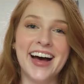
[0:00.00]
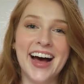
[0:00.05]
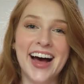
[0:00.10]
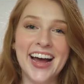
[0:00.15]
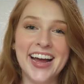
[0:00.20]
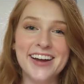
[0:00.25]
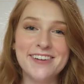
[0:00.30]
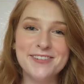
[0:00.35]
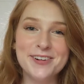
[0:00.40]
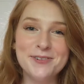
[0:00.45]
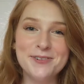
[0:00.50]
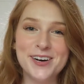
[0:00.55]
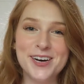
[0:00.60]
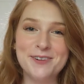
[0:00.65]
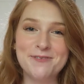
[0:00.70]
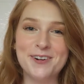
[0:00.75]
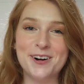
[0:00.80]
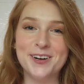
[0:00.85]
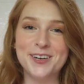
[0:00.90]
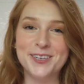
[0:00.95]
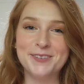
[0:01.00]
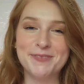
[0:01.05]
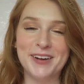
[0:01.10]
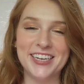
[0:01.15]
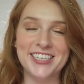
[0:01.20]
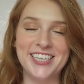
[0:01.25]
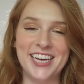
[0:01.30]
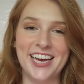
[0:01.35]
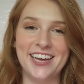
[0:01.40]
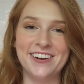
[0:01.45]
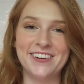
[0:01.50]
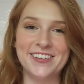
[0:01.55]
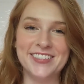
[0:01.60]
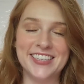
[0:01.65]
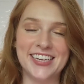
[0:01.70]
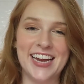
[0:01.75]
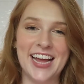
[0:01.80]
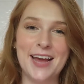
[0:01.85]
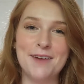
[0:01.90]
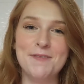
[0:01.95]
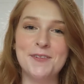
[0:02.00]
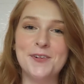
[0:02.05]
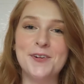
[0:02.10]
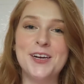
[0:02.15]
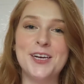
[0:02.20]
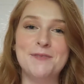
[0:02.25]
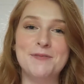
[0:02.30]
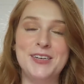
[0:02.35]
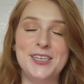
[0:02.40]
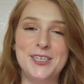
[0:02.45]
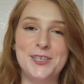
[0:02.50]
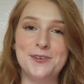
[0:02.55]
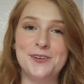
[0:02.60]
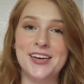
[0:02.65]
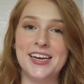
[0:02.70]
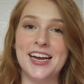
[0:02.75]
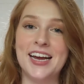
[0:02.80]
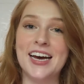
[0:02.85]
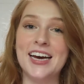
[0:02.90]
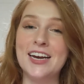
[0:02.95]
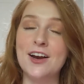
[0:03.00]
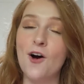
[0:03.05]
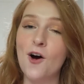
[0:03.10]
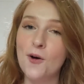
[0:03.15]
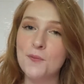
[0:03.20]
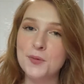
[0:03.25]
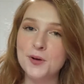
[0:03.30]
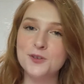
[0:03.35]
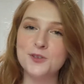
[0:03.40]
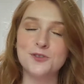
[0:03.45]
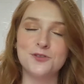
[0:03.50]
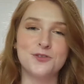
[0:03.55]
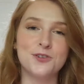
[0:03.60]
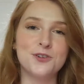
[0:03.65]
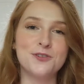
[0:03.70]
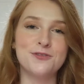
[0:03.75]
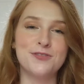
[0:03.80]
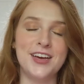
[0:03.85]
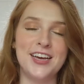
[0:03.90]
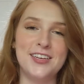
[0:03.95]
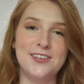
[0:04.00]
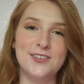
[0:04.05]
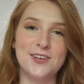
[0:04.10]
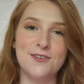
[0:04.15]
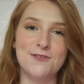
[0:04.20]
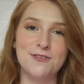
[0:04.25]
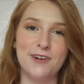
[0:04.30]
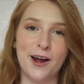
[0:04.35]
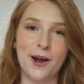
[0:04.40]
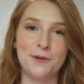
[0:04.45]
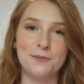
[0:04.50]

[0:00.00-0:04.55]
Hi everyone, welcome to my channel. Today I'm going to be doing an almost full face of Rare